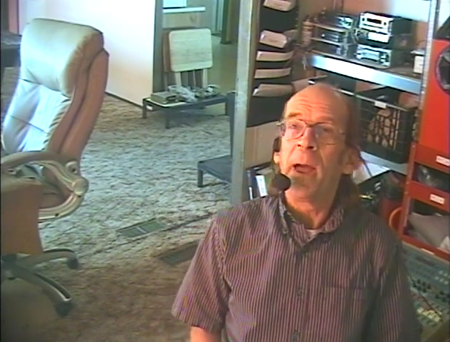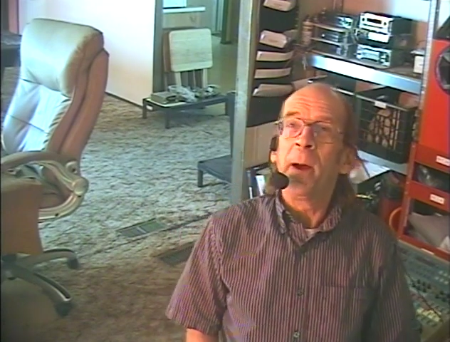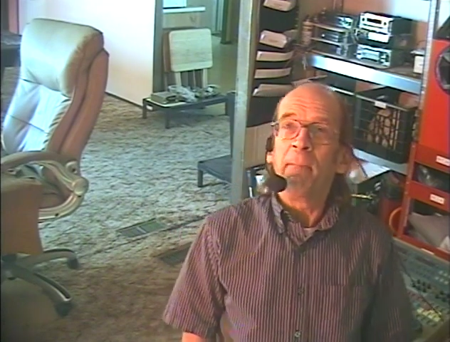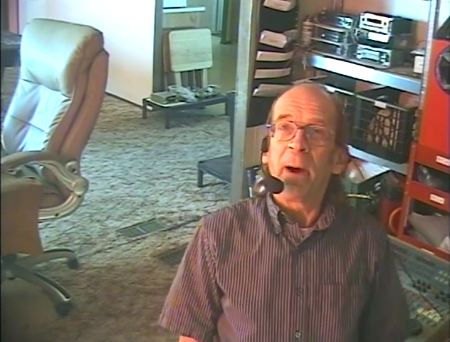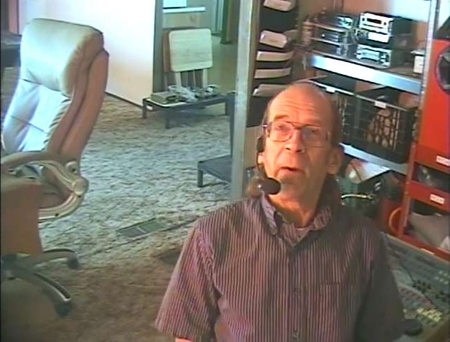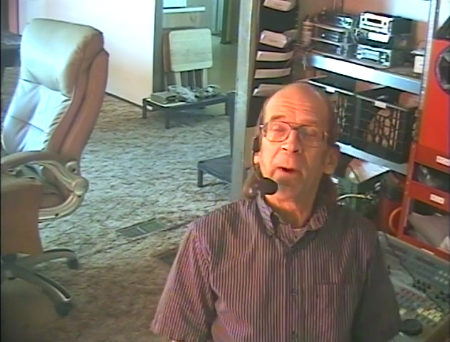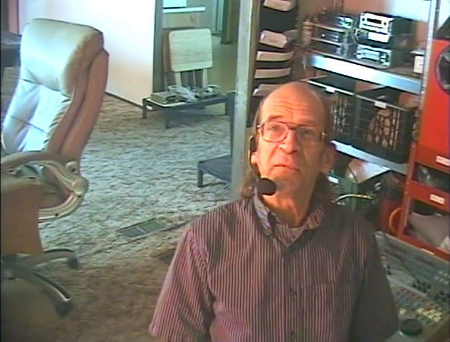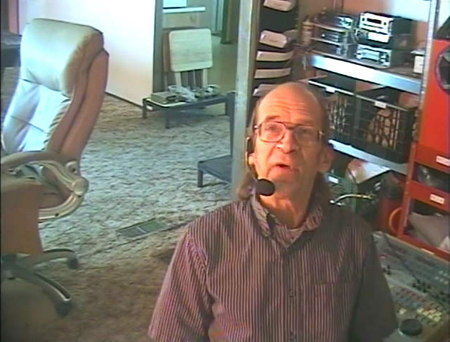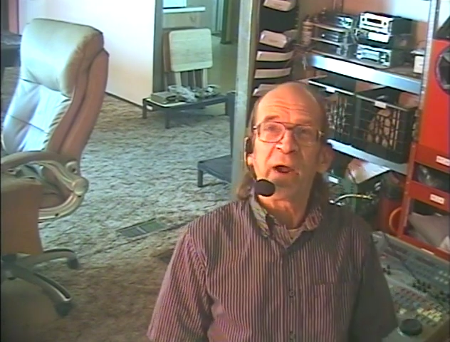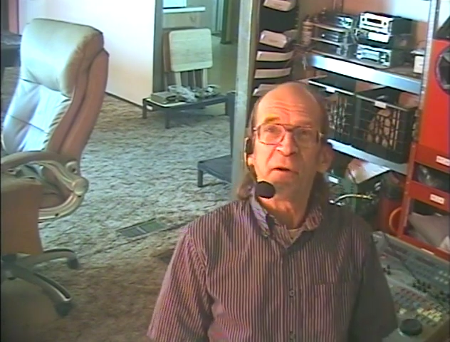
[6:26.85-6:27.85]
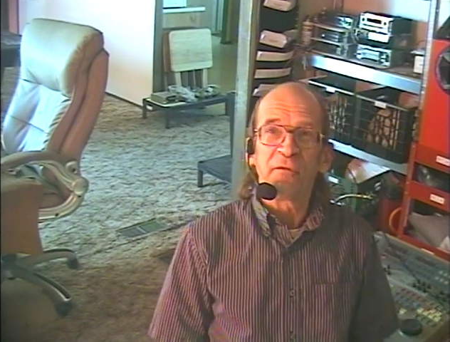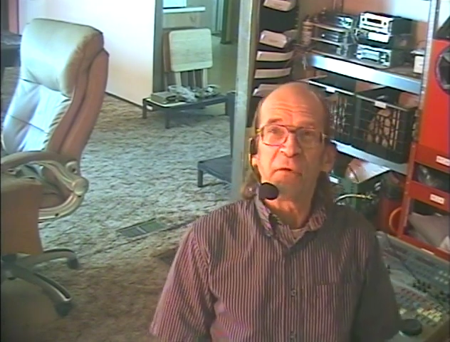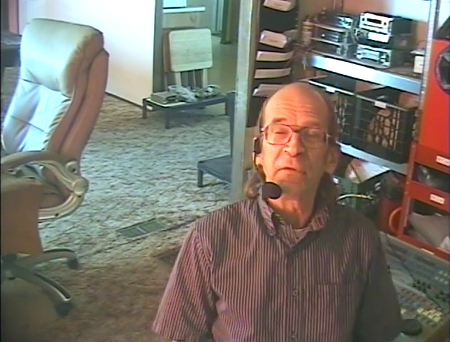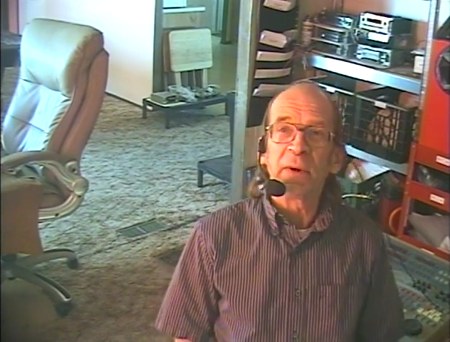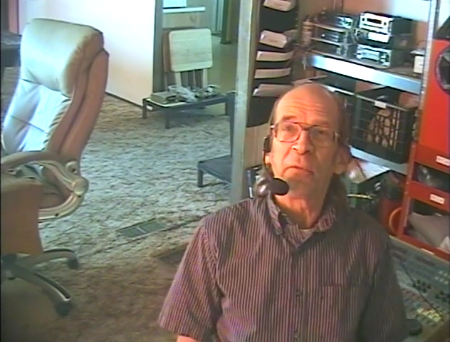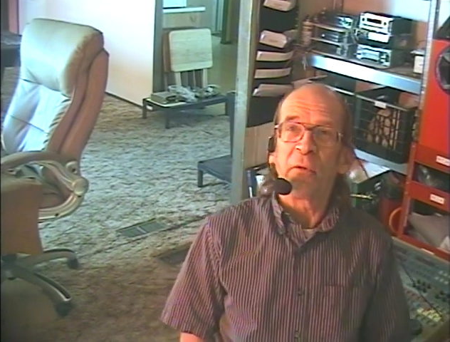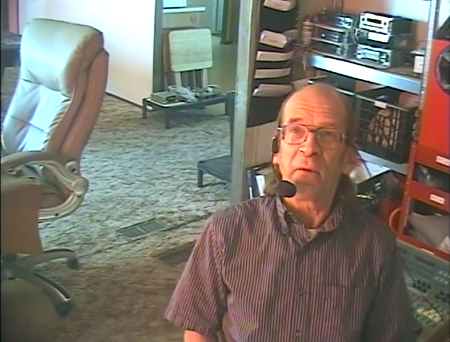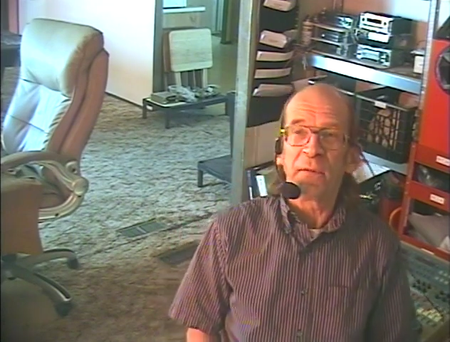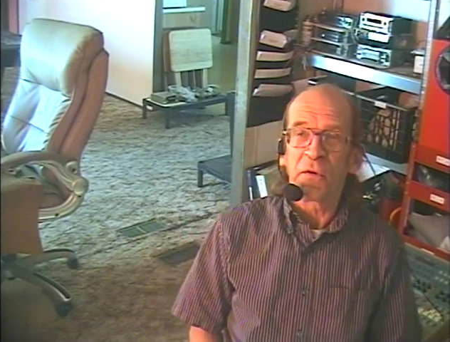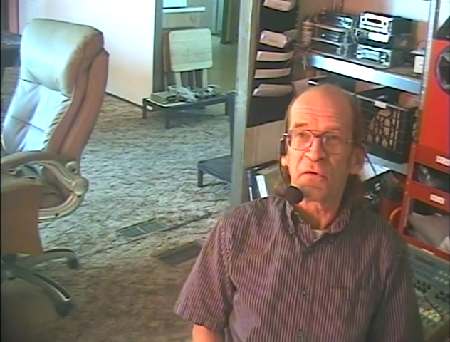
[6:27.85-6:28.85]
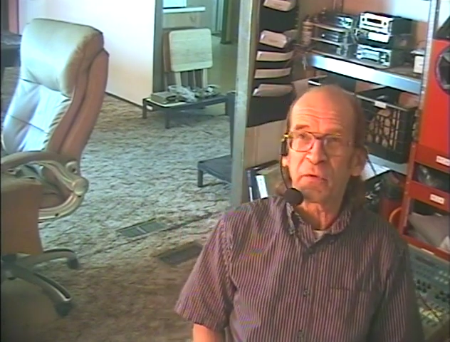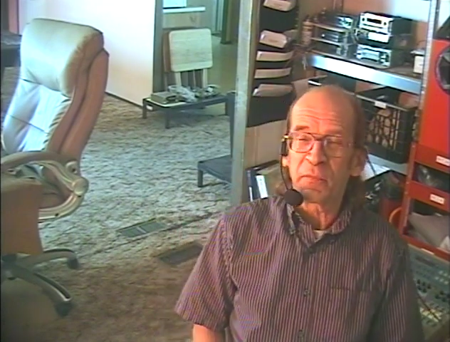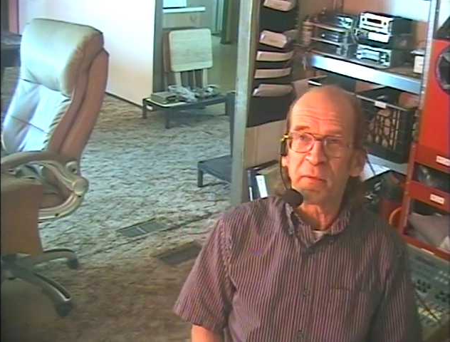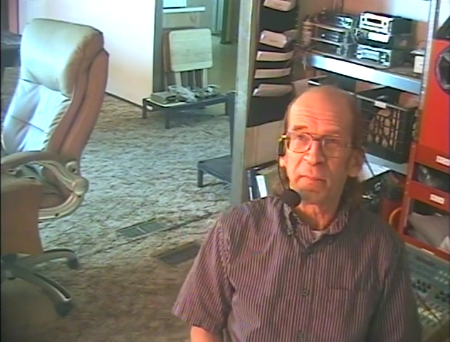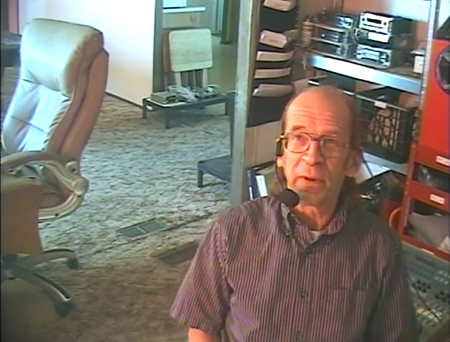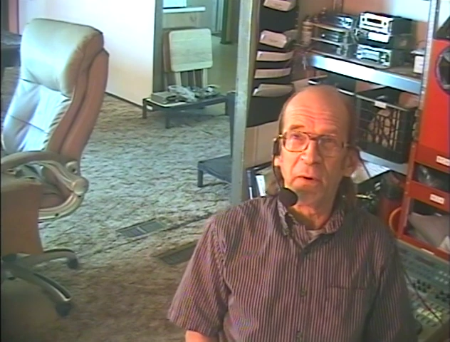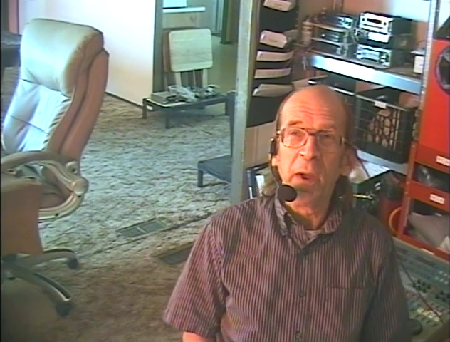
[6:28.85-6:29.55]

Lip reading: My website and phone number are in the description below.